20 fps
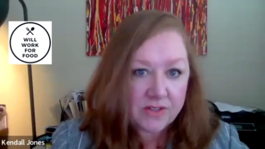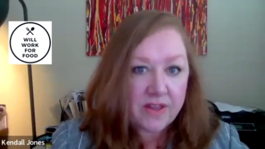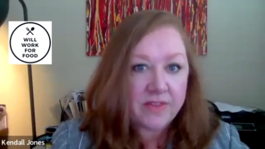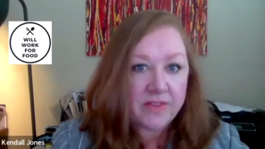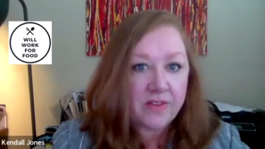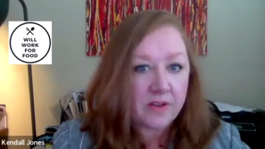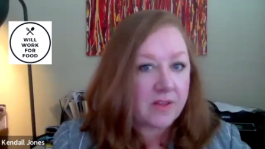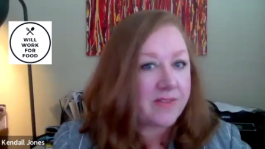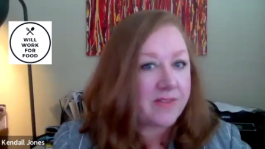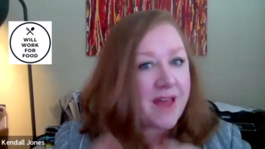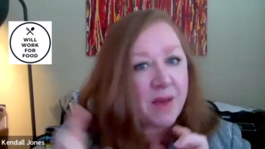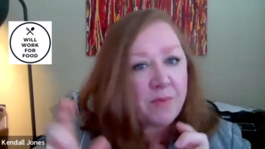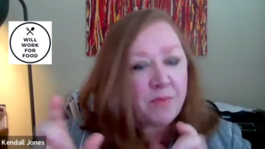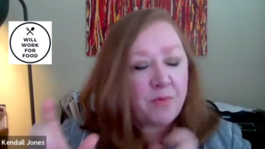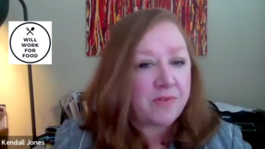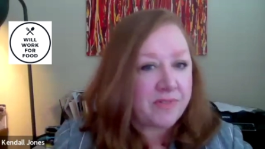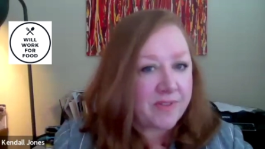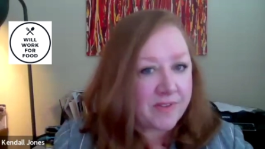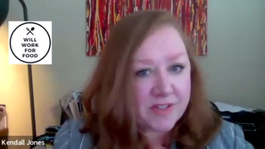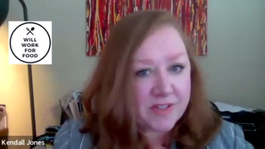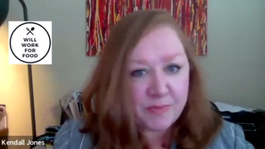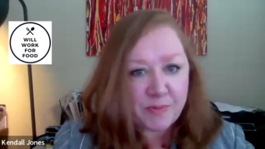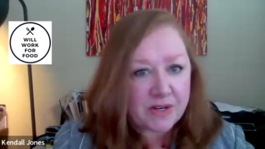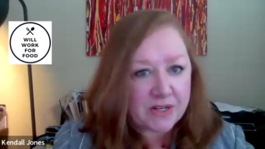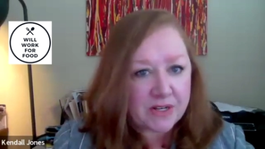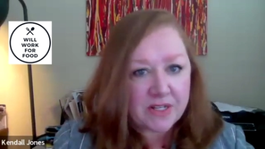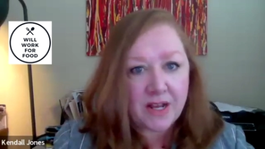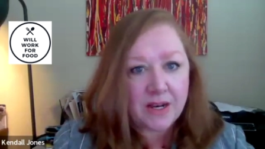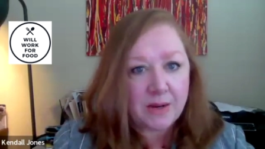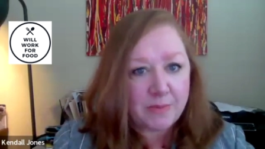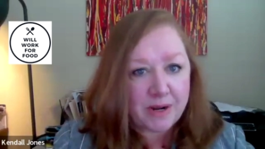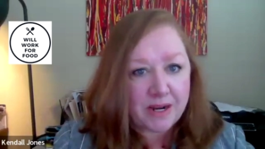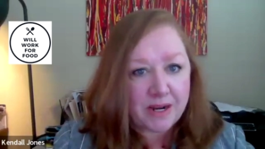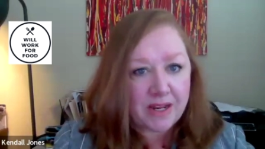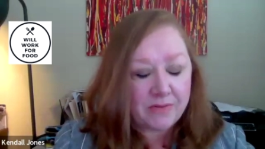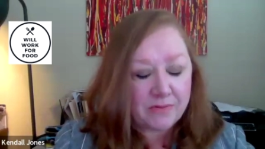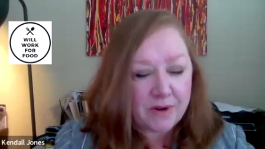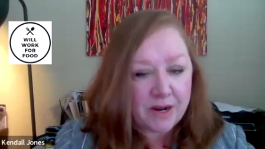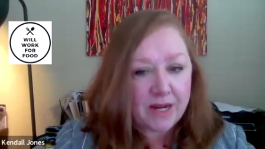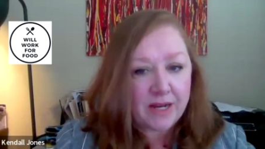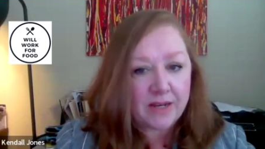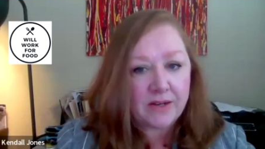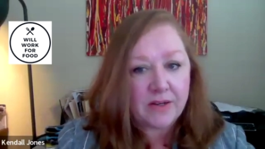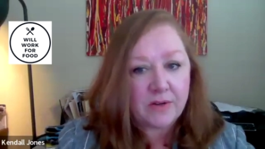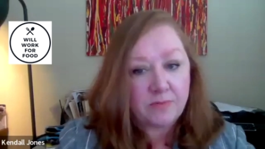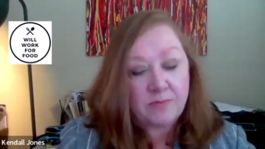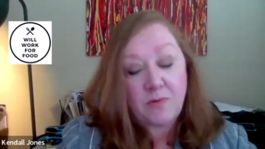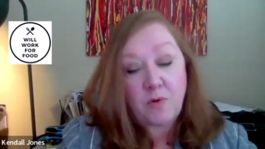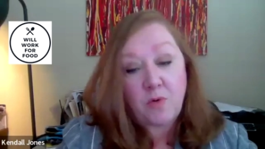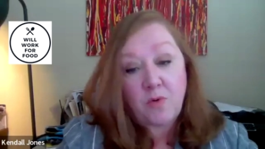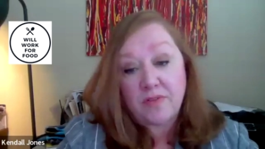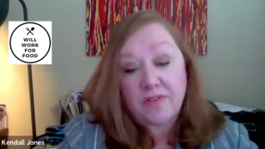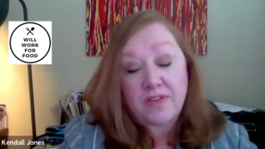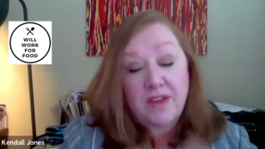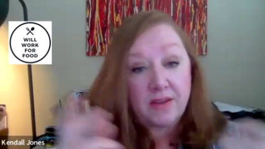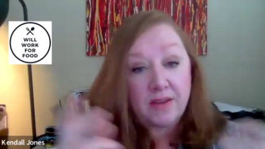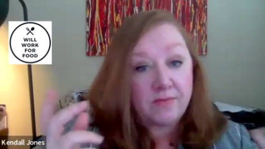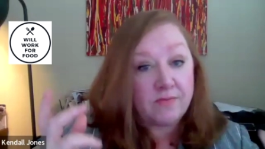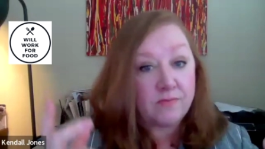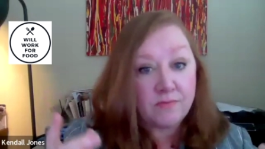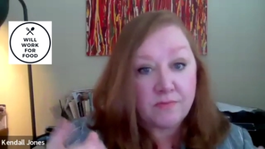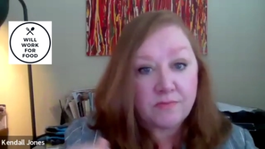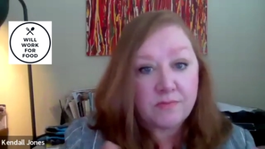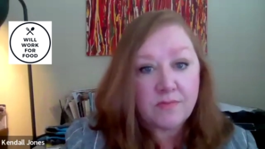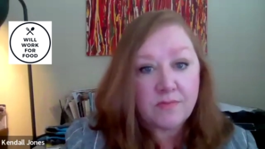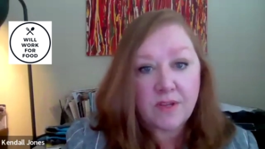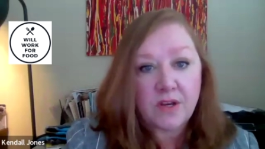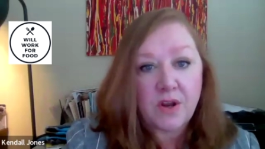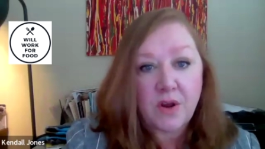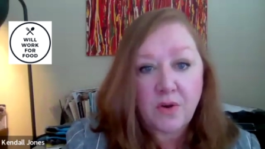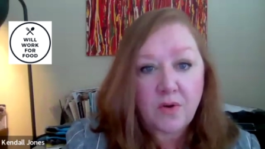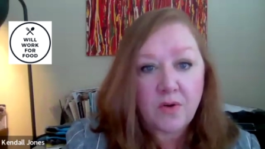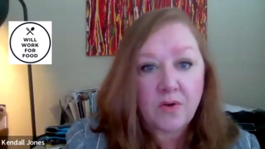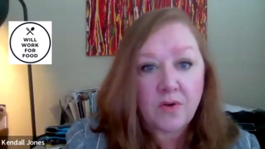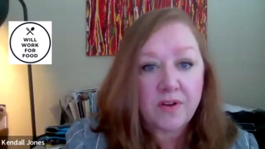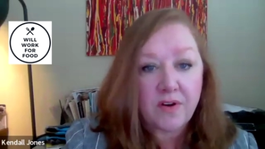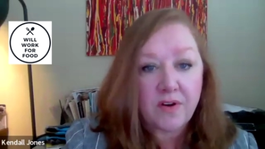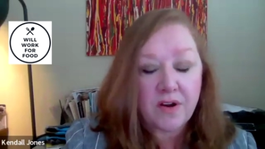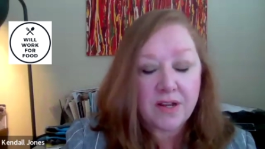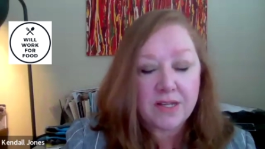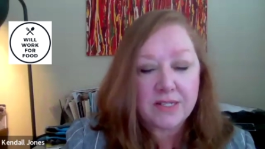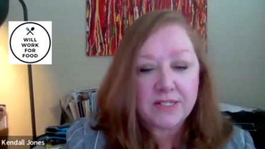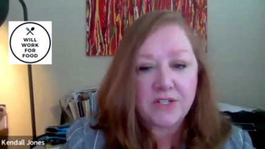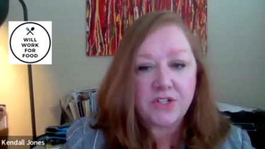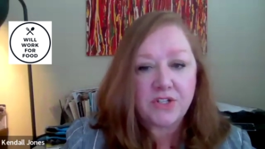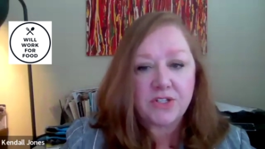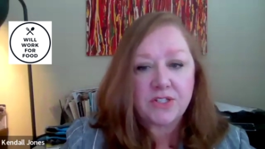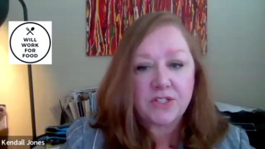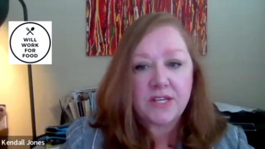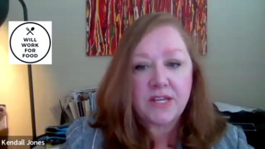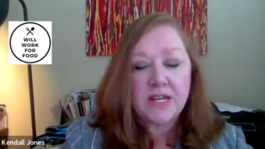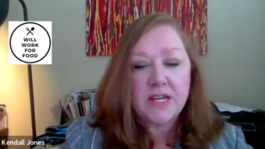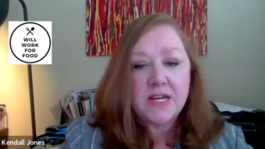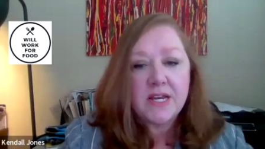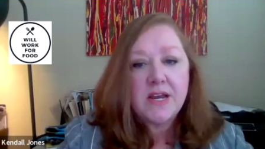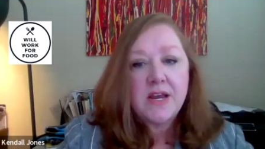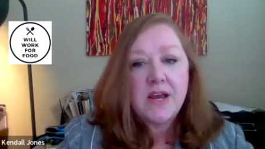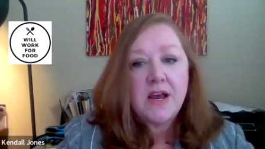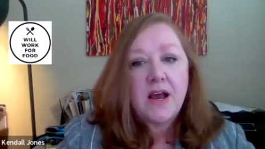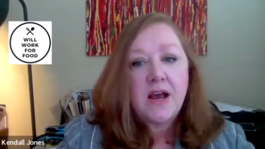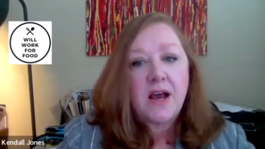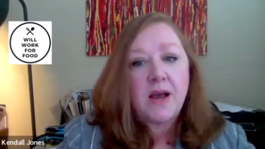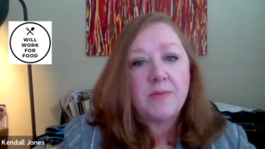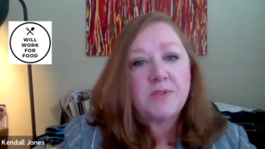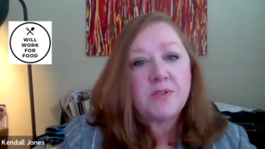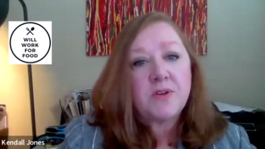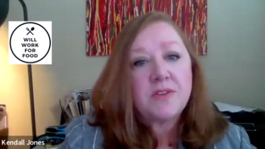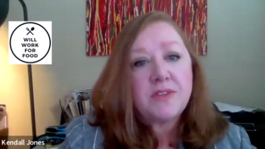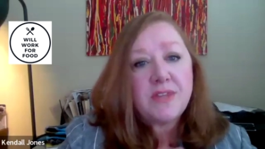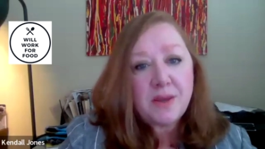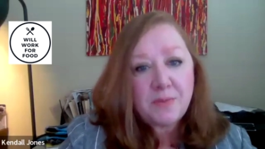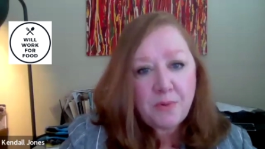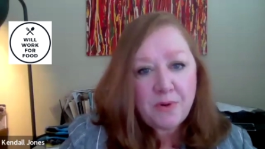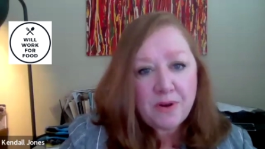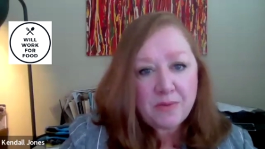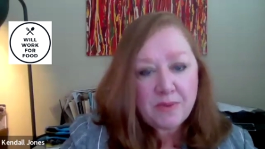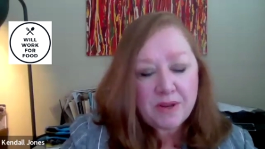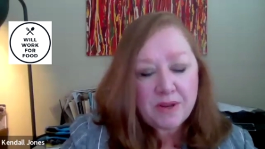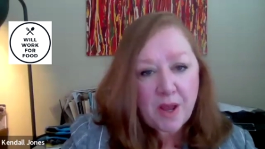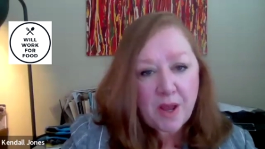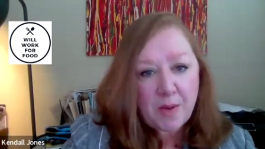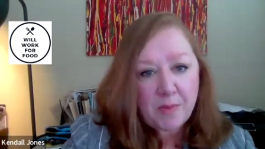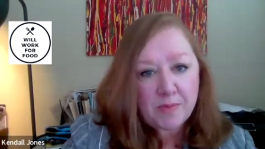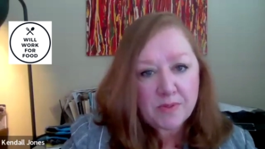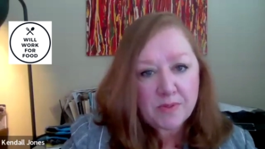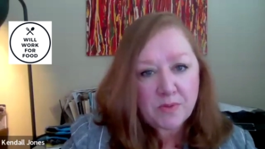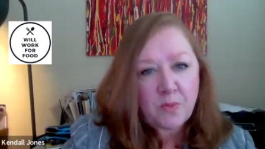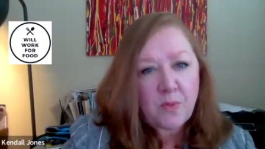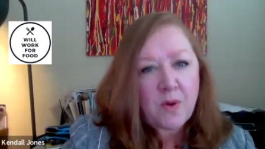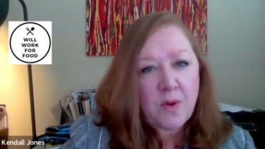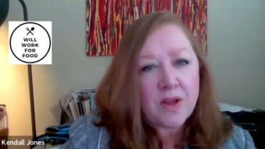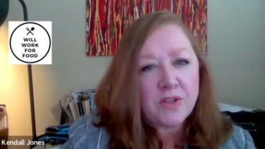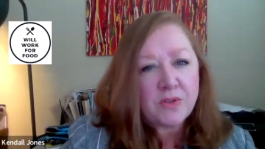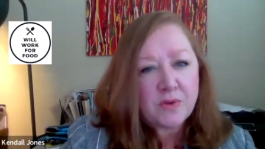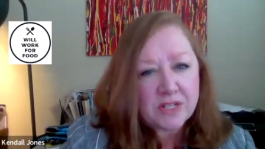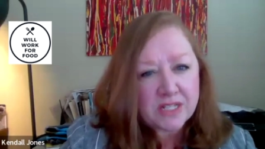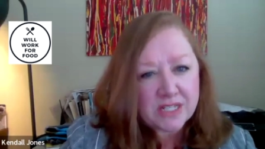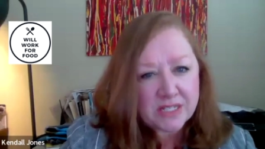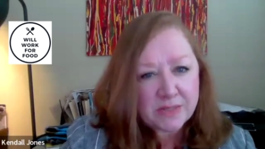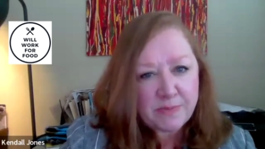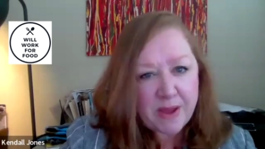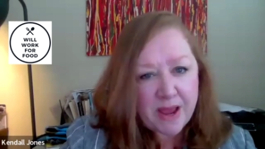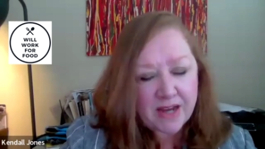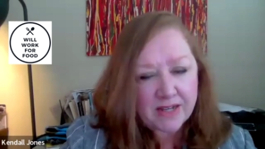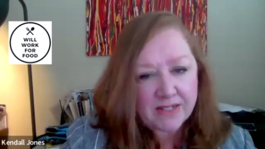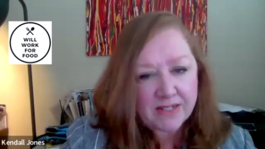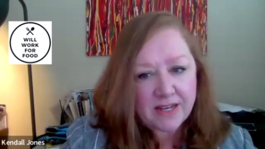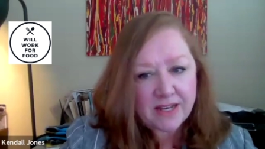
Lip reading: Then at that point they spend a ton of money, right? Or they, or they're on contingency. So at that point it becomes what to expect.